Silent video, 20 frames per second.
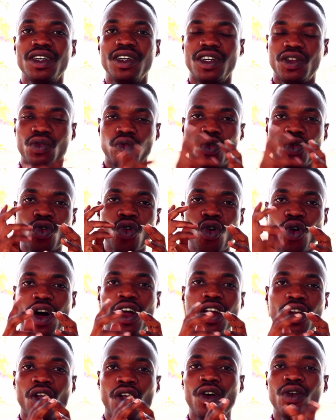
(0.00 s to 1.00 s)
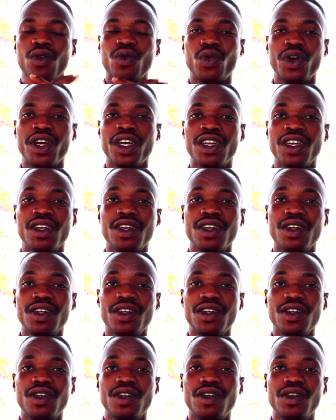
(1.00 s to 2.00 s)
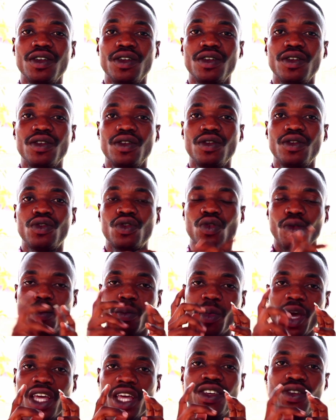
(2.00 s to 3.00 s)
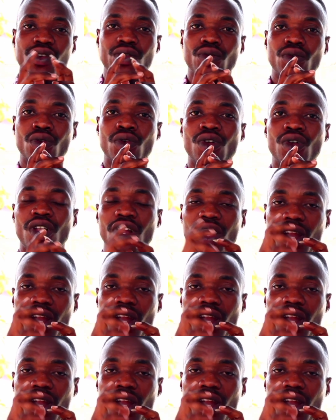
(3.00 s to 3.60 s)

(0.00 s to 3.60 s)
It will go a long way to make you